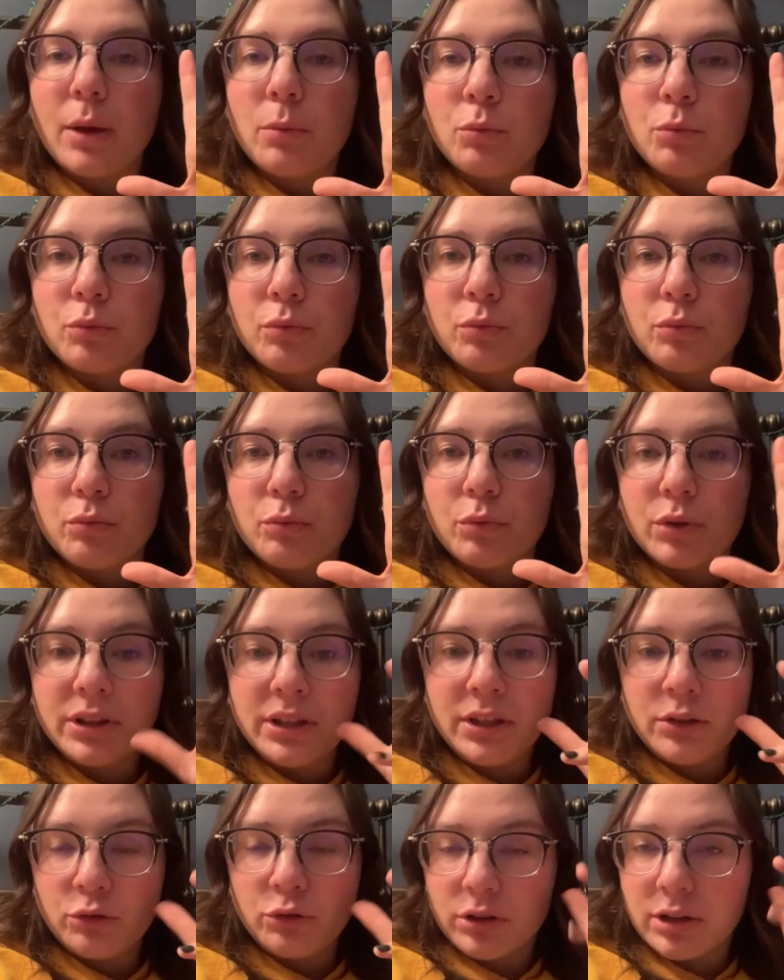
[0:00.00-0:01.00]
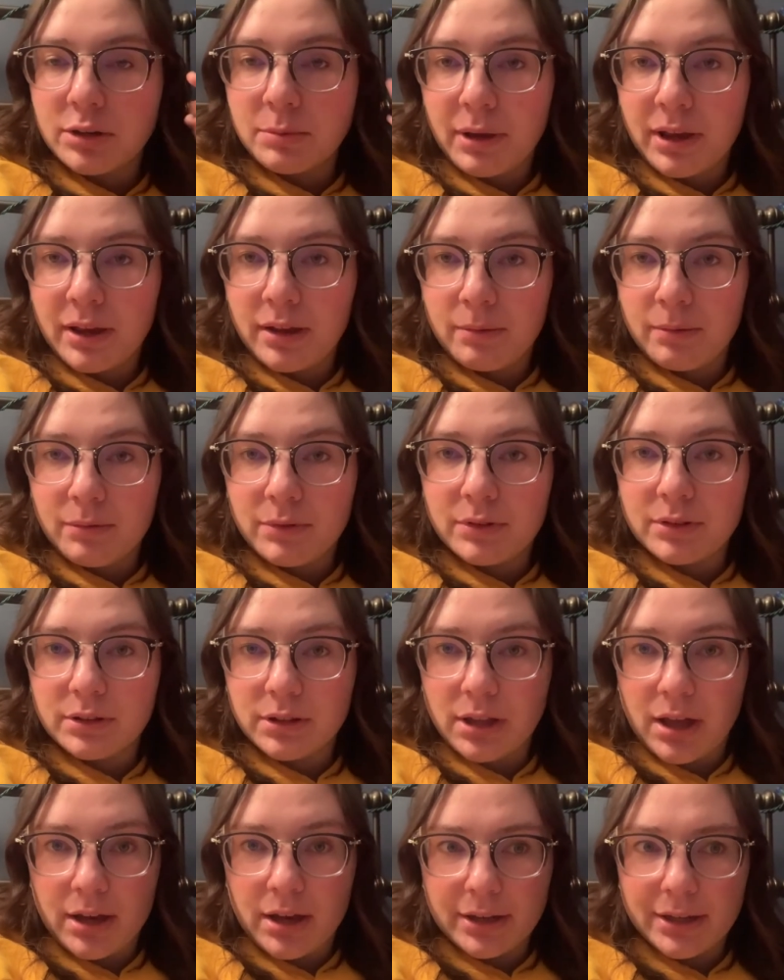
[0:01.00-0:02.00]
I'm really intrigued by
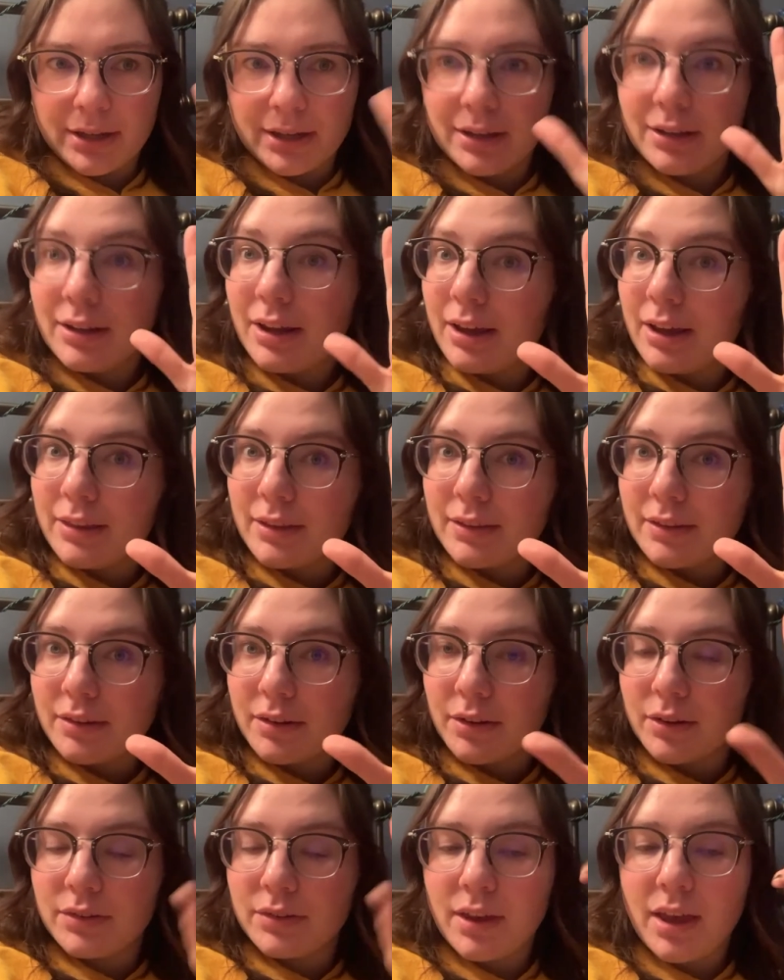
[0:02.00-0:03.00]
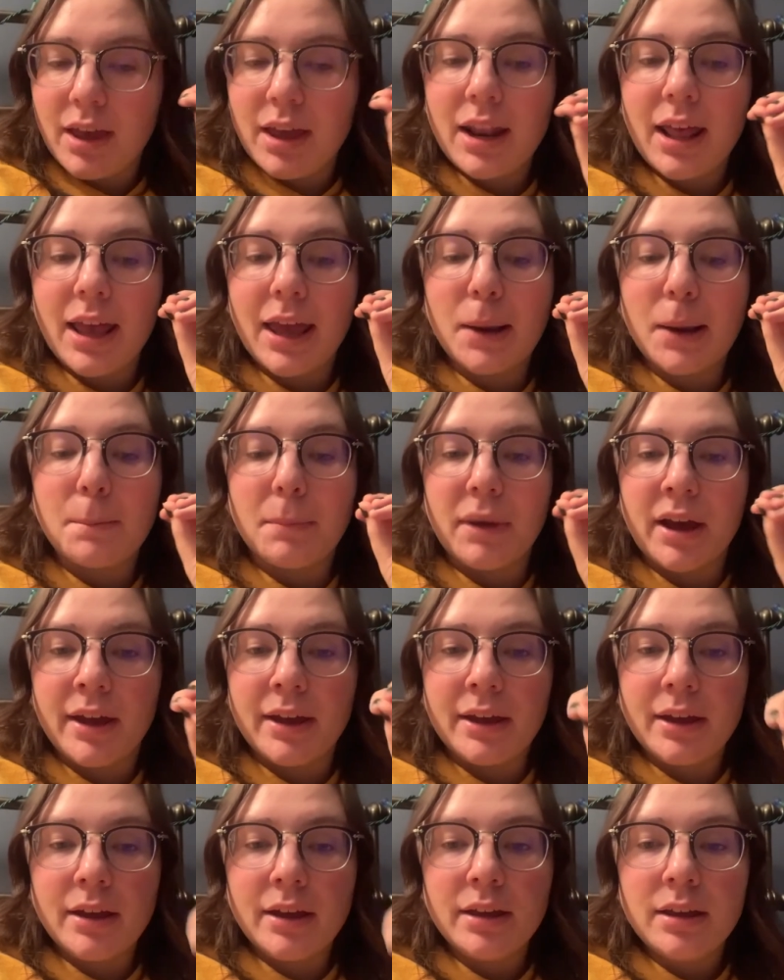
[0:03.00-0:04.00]
Lochan, I think that's how you say it, and
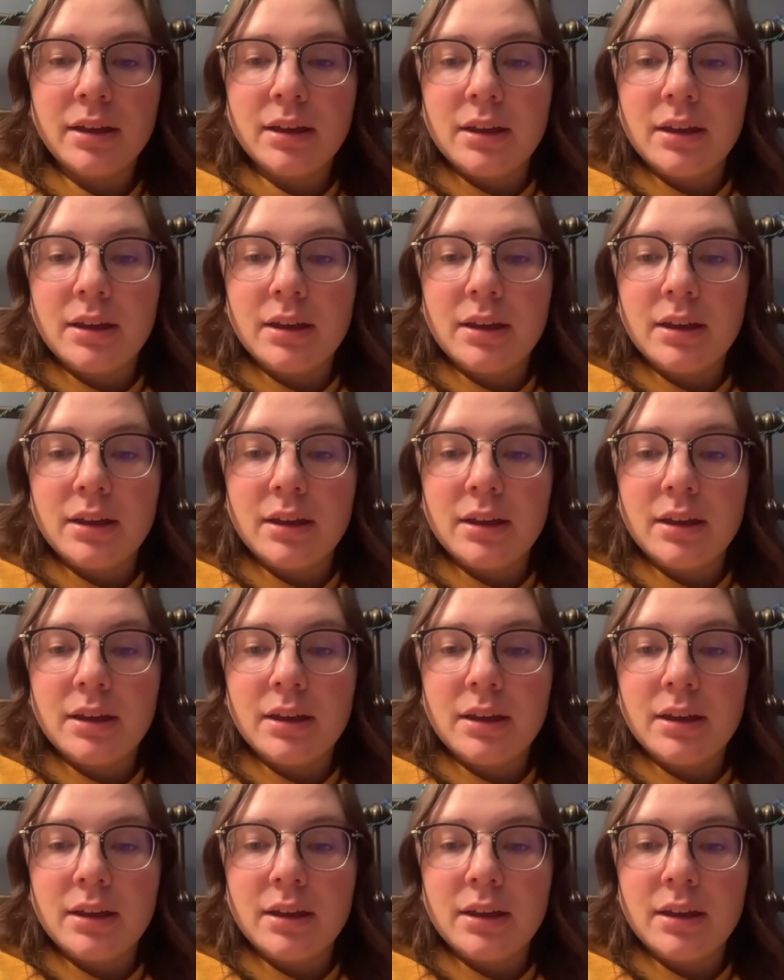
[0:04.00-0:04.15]
Maya.